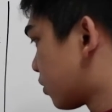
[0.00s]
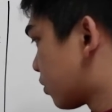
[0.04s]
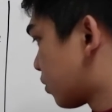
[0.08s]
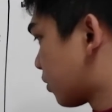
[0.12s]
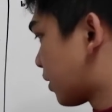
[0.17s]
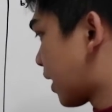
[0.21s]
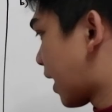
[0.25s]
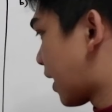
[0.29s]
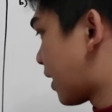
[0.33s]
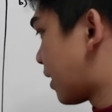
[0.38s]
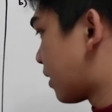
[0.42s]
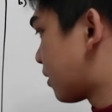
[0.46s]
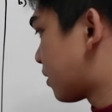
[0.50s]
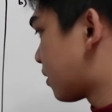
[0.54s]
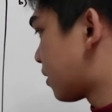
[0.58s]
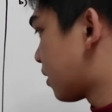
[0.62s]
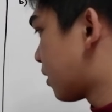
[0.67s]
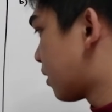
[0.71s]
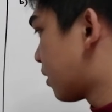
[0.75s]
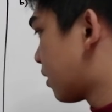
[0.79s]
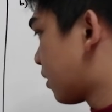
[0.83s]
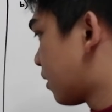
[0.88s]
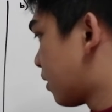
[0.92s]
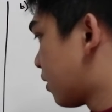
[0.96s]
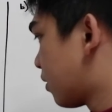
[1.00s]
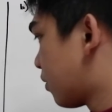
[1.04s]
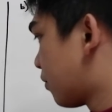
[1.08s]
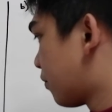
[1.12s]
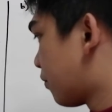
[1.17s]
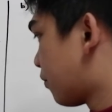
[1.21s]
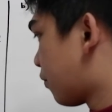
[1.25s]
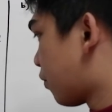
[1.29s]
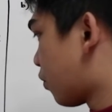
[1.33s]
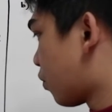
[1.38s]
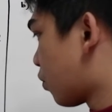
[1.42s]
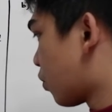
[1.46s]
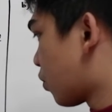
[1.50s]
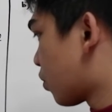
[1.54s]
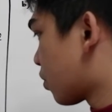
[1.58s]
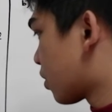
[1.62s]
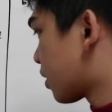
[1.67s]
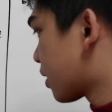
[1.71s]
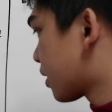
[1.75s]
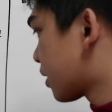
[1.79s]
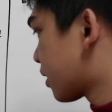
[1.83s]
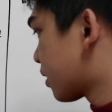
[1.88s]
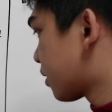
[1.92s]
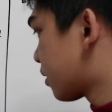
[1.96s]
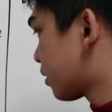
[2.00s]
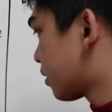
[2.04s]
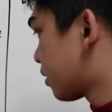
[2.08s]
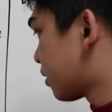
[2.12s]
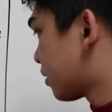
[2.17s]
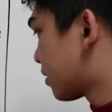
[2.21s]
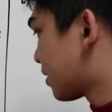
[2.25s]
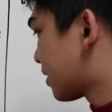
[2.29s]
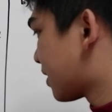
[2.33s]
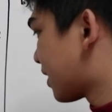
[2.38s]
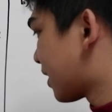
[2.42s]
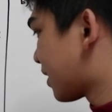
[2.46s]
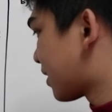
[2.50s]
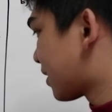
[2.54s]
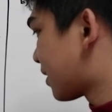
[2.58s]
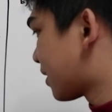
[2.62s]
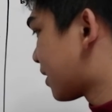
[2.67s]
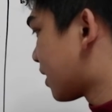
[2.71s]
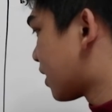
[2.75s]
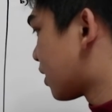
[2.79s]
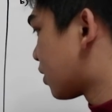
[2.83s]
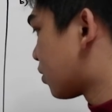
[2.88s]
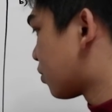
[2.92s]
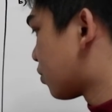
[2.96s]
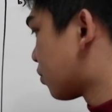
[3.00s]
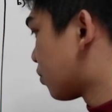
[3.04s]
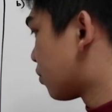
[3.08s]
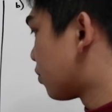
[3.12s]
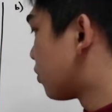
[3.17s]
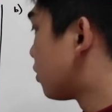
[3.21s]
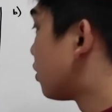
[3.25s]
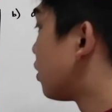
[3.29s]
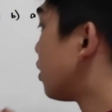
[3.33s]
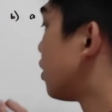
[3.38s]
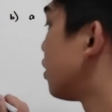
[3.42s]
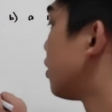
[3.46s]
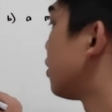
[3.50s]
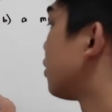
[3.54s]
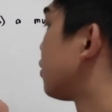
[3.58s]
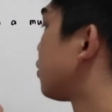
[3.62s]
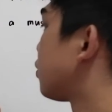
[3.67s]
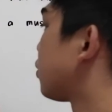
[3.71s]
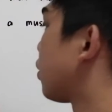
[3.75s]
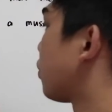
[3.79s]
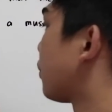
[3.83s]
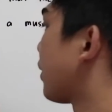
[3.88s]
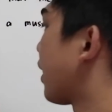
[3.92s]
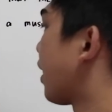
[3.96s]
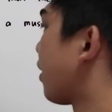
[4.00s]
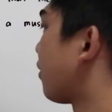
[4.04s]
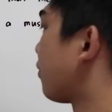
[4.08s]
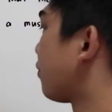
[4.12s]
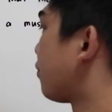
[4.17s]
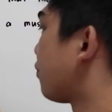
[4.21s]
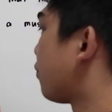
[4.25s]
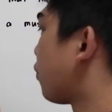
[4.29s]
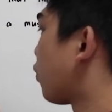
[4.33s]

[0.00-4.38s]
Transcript: so that is 462. So we have